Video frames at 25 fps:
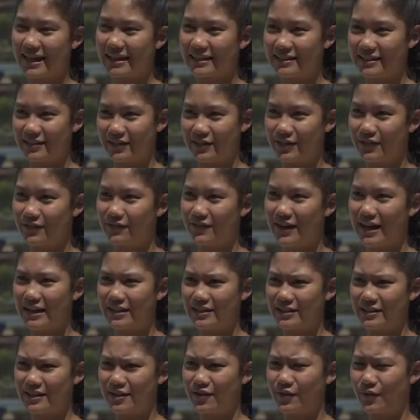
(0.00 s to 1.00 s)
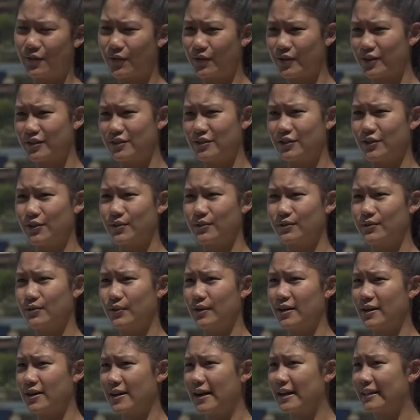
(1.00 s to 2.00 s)
get certified in order to go to
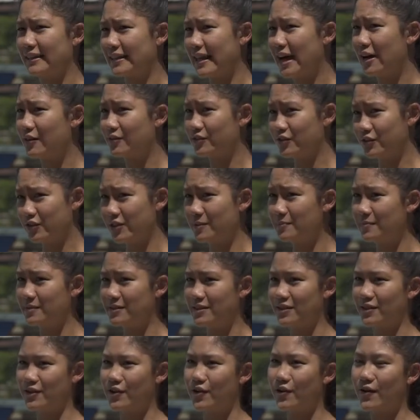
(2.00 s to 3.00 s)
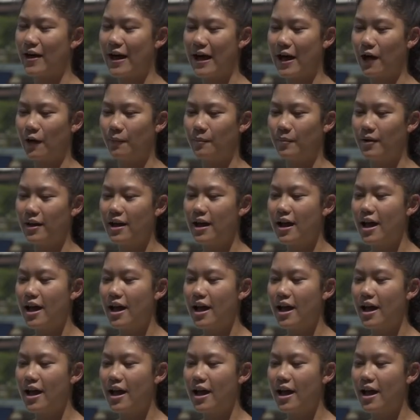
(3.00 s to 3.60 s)
our Koh Tao trip to go help